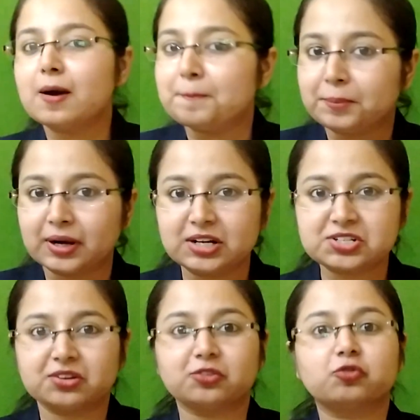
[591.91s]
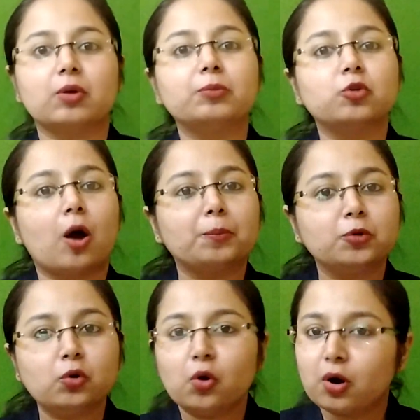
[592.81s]
Britishers from top
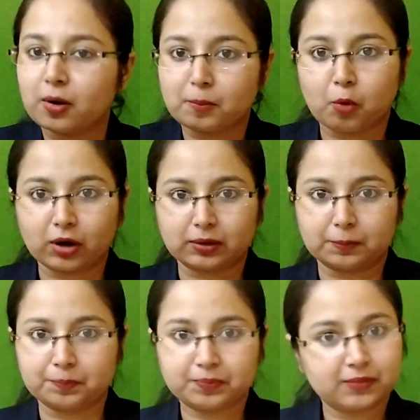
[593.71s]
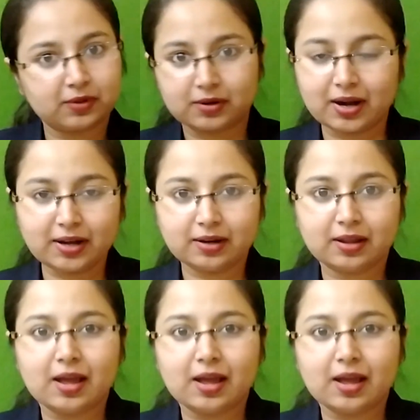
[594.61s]
to bottom, right?